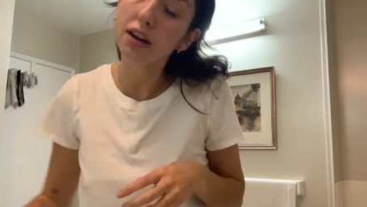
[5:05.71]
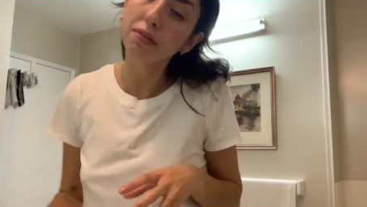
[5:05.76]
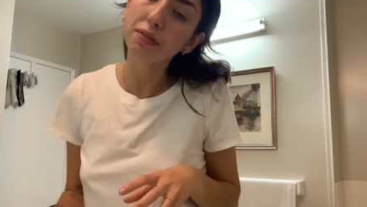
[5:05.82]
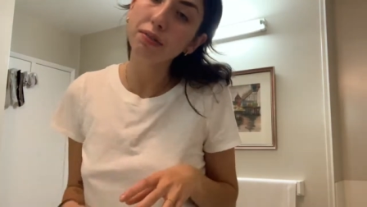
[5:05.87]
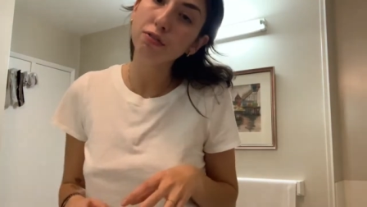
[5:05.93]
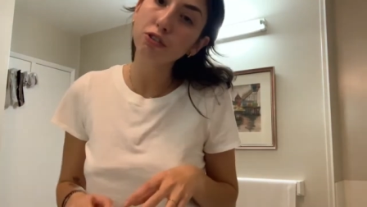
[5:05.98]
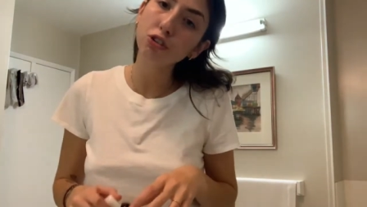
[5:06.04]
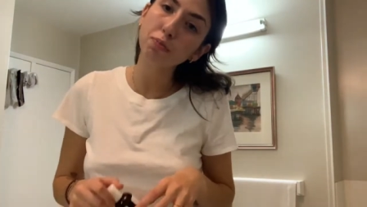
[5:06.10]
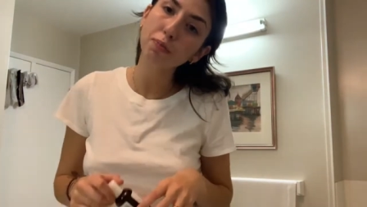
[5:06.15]

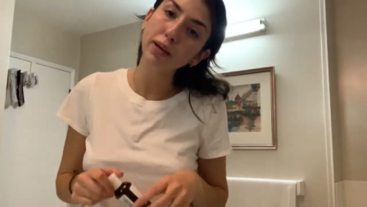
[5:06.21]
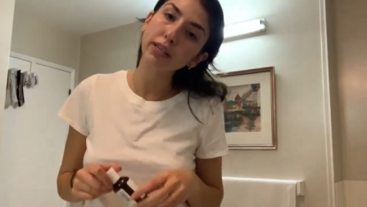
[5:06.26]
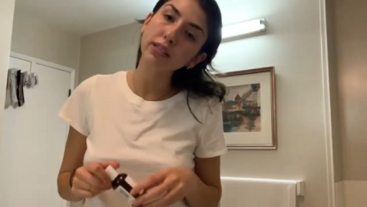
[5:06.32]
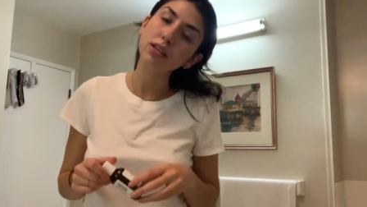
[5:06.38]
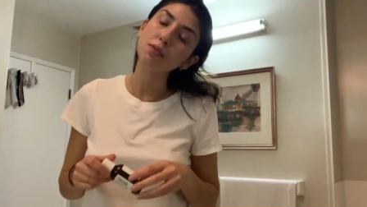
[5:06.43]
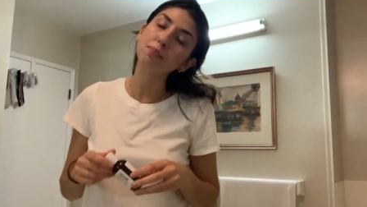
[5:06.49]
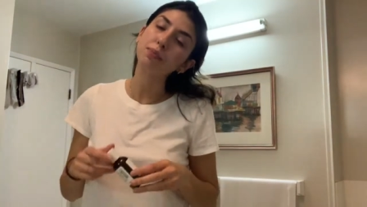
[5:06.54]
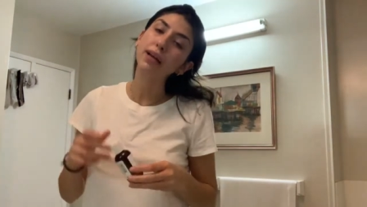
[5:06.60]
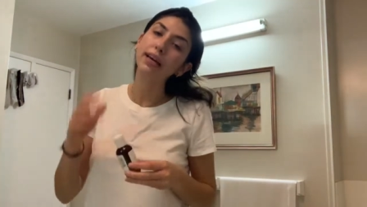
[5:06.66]
of just picked
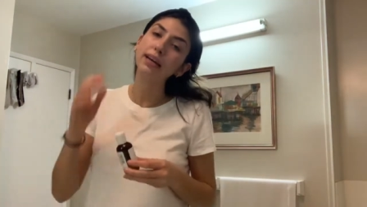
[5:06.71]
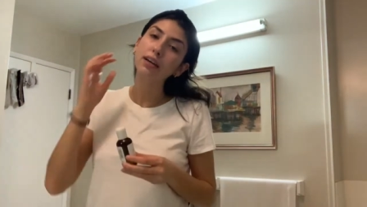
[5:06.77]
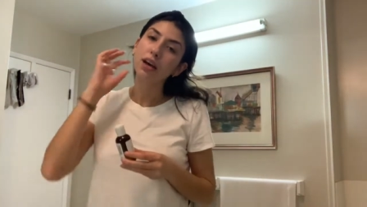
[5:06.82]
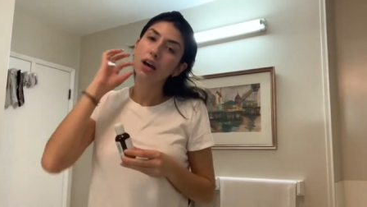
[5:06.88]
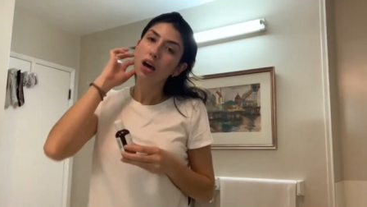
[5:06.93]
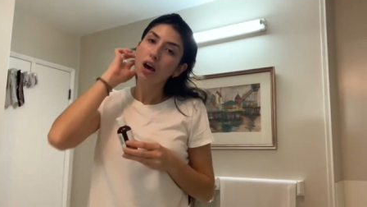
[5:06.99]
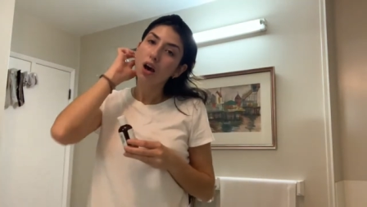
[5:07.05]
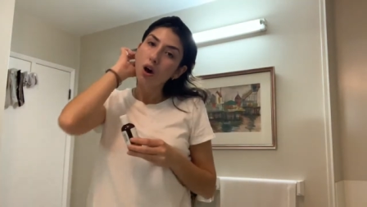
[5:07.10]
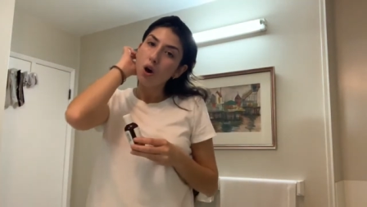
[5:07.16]
up like
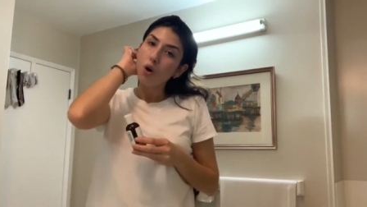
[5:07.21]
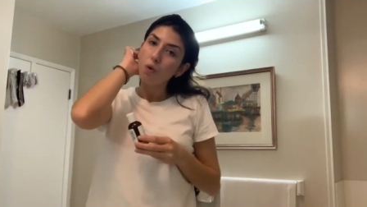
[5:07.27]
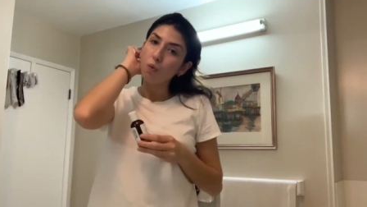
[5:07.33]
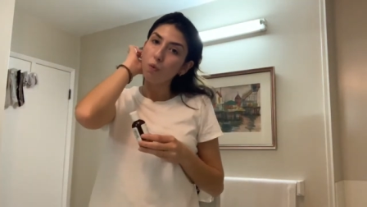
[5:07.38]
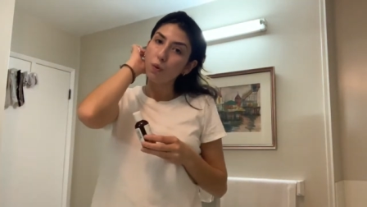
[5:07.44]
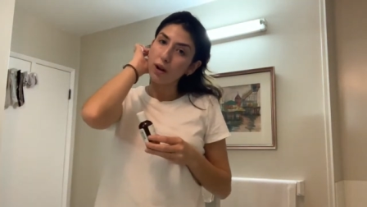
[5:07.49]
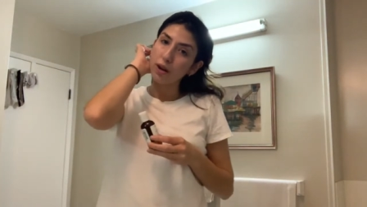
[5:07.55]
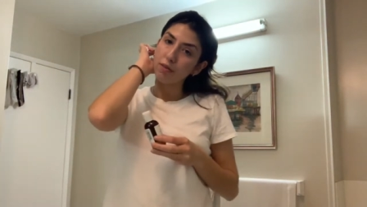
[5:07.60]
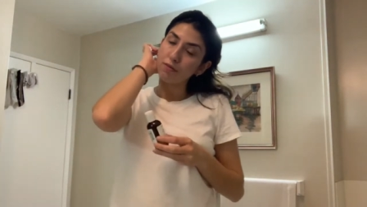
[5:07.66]

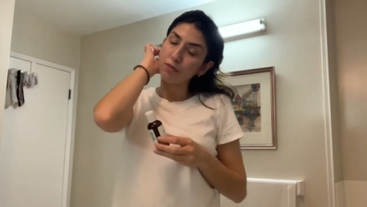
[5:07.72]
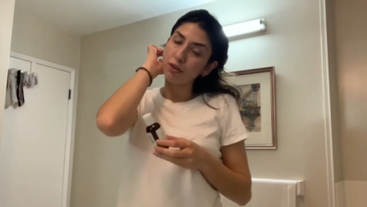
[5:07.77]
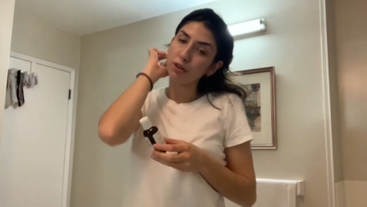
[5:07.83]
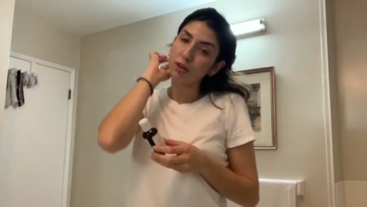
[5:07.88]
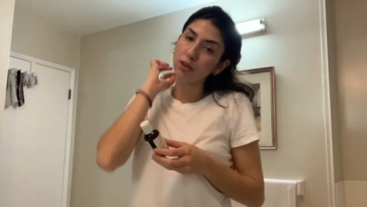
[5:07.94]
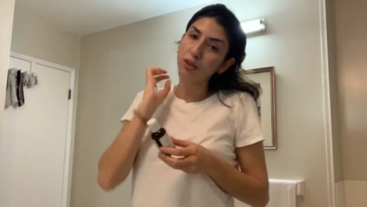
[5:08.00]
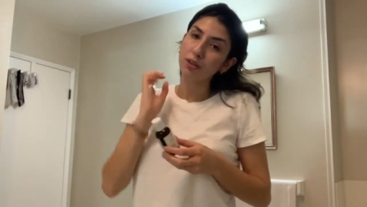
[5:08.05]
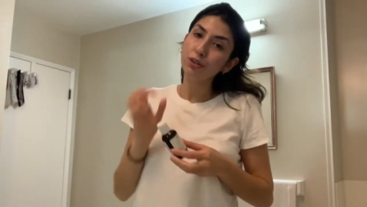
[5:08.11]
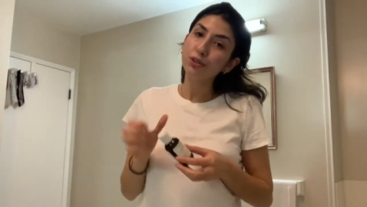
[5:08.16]

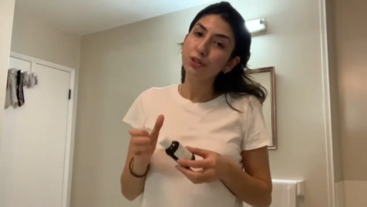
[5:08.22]
whatever